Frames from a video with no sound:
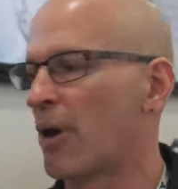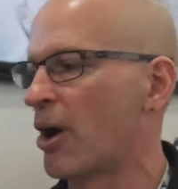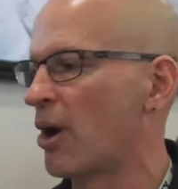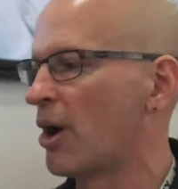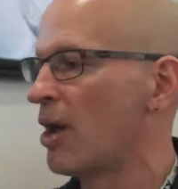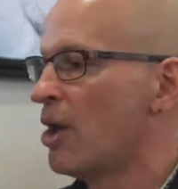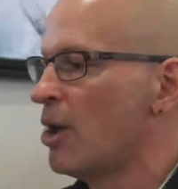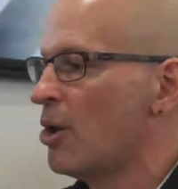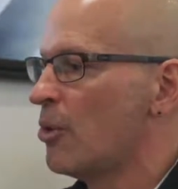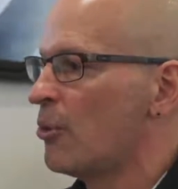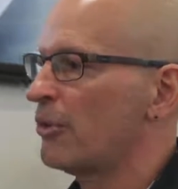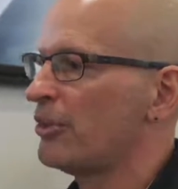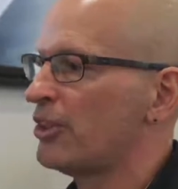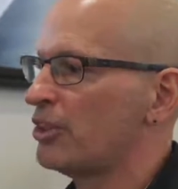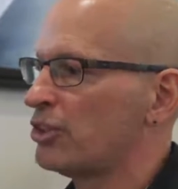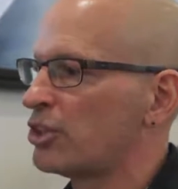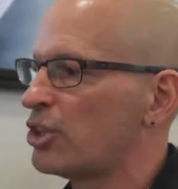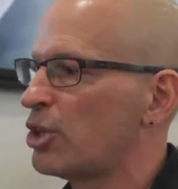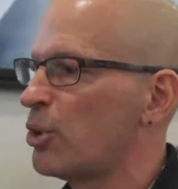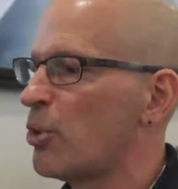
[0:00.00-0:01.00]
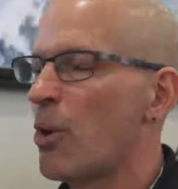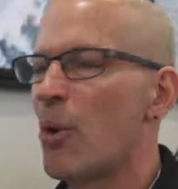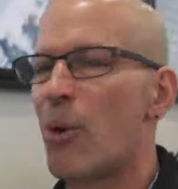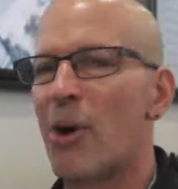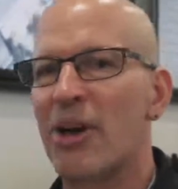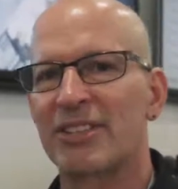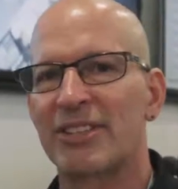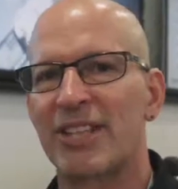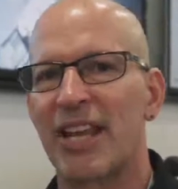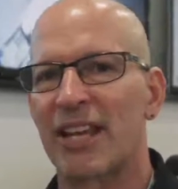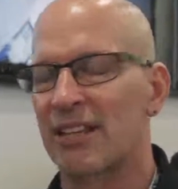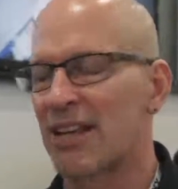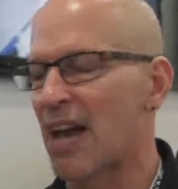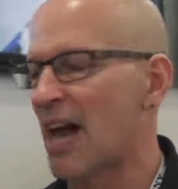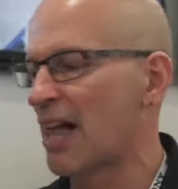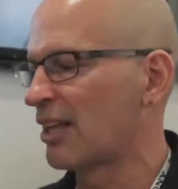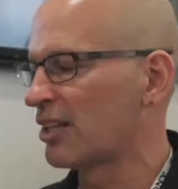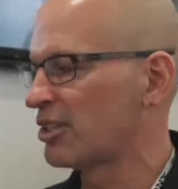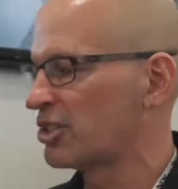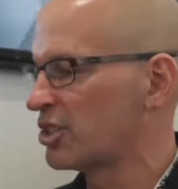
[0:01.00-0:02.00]
But with this QoS
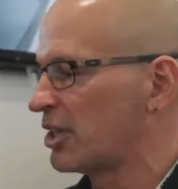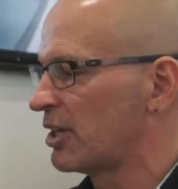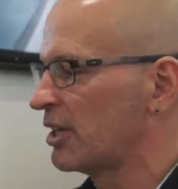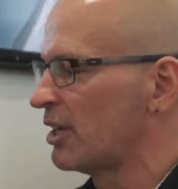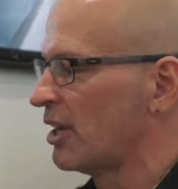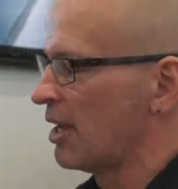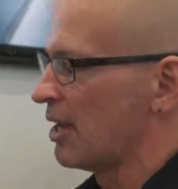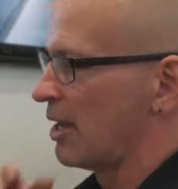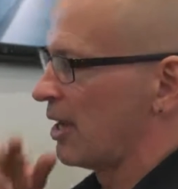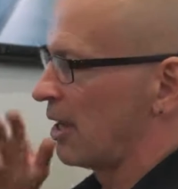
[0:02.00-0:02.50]
technology